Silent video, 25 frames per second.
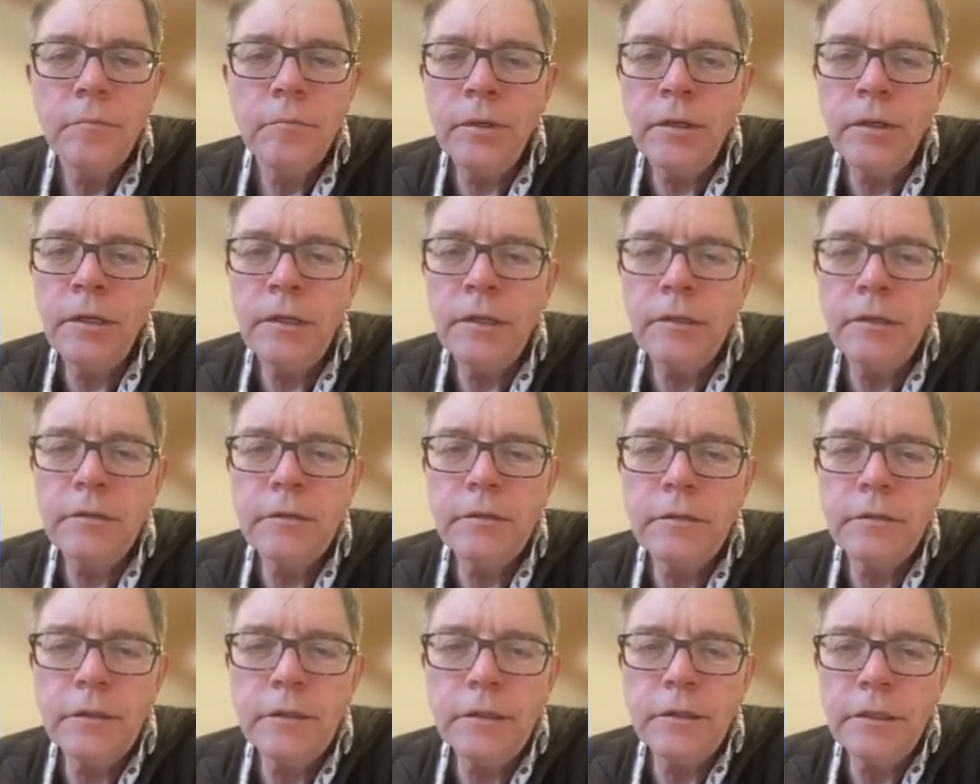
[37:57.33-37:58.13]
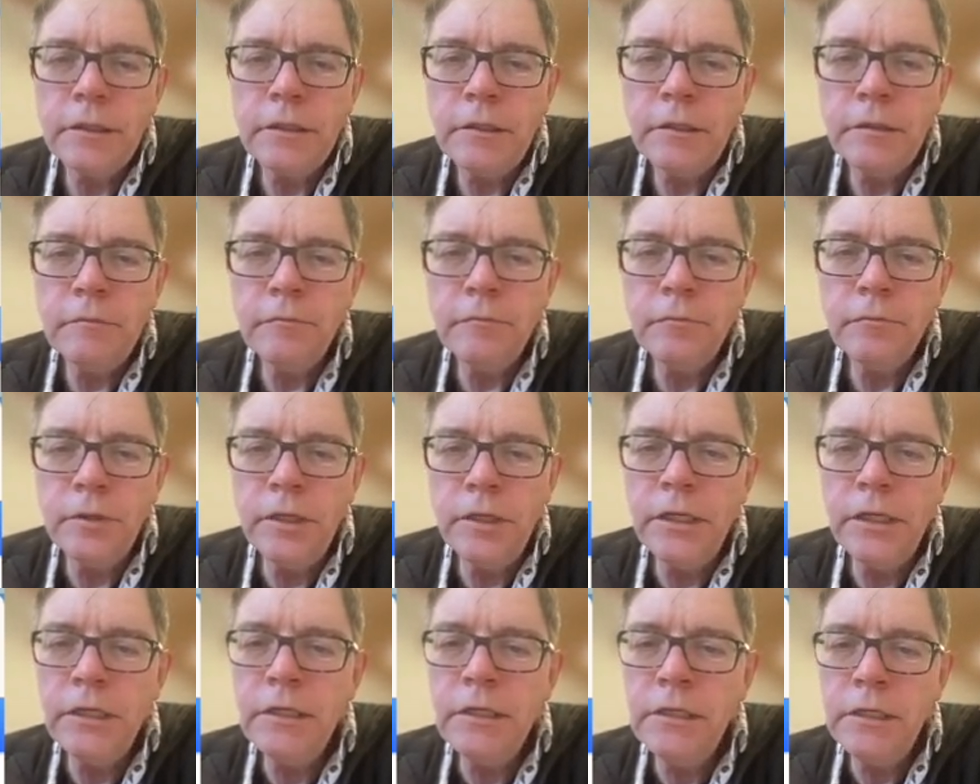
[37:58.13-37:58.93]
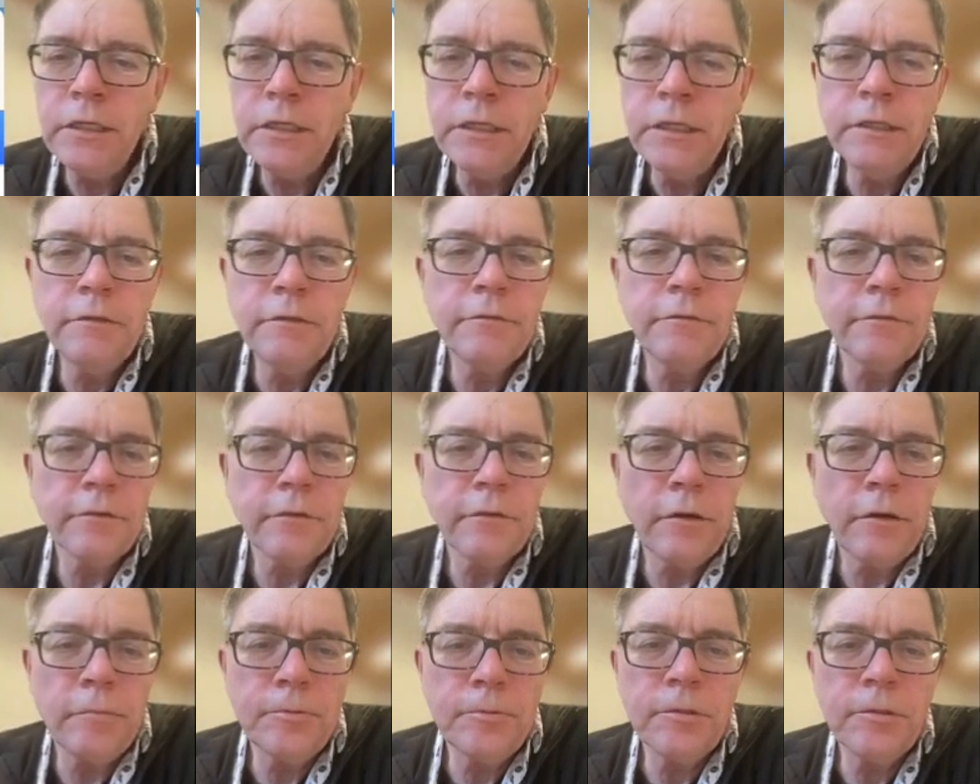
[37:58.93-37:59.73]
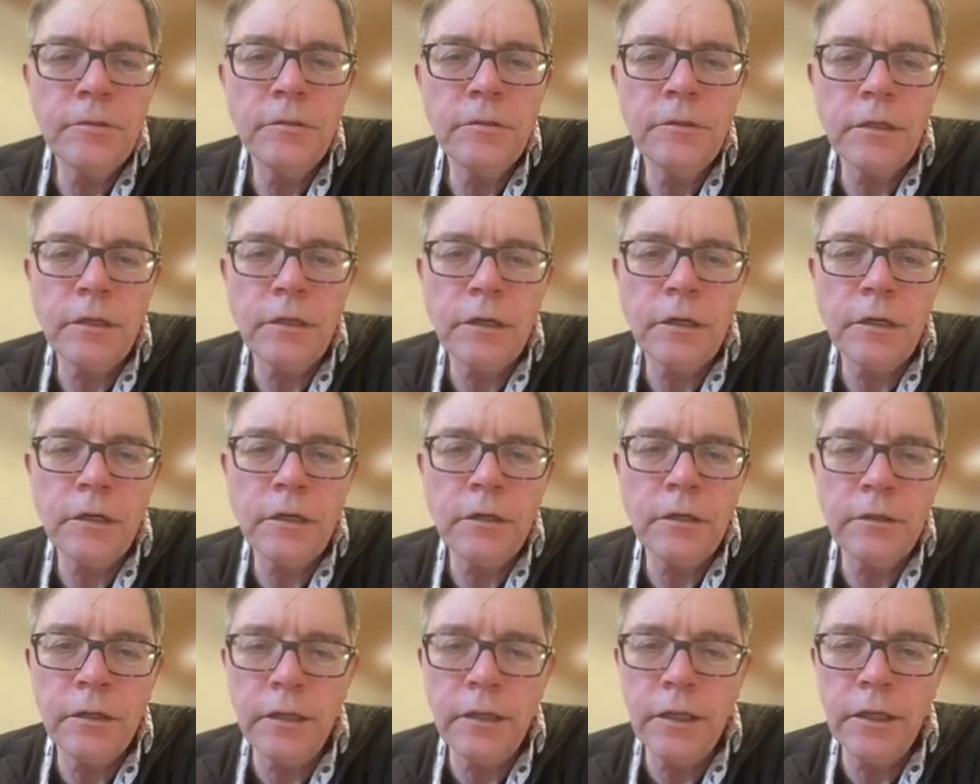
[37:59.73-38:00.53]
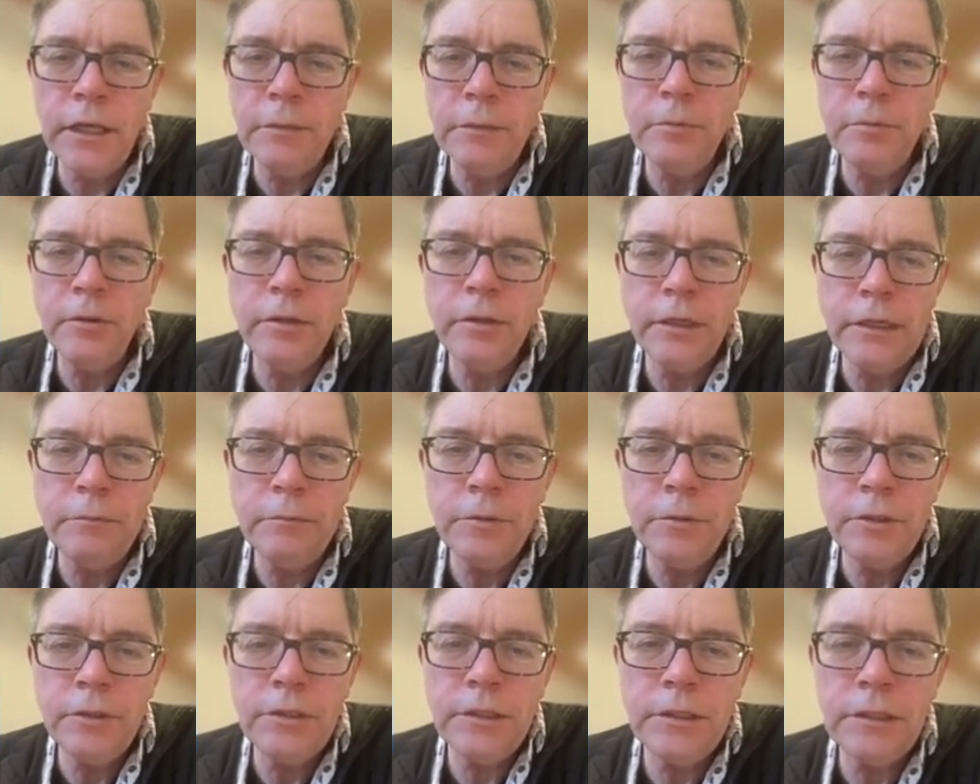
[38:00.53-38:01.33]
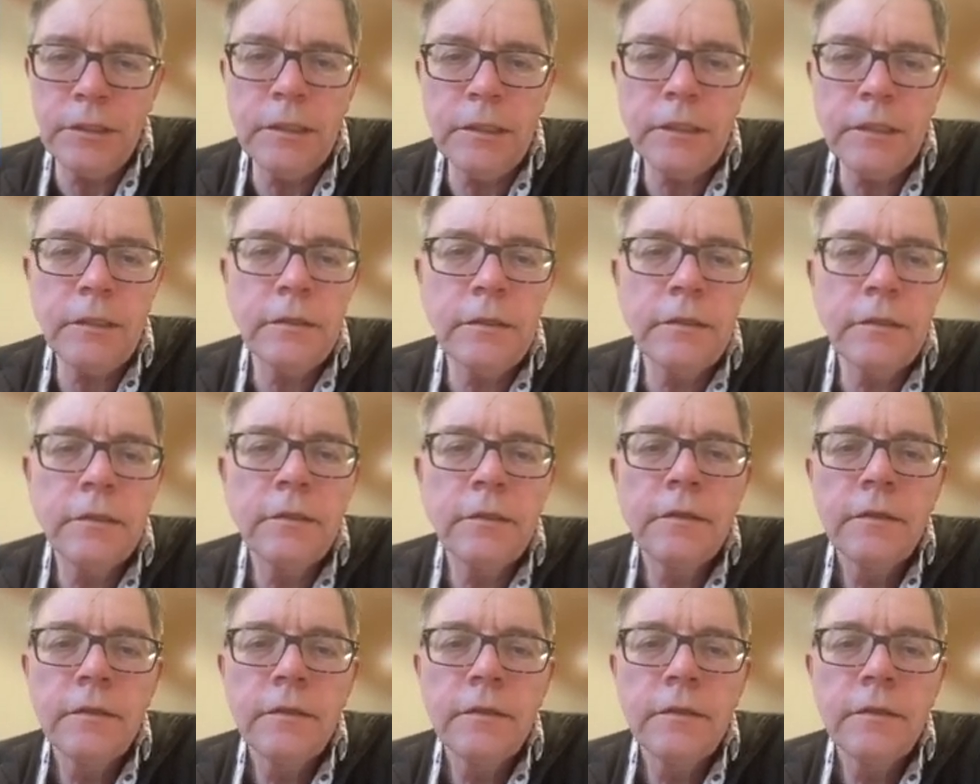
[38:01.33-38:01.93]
but really neat options are the label imaging,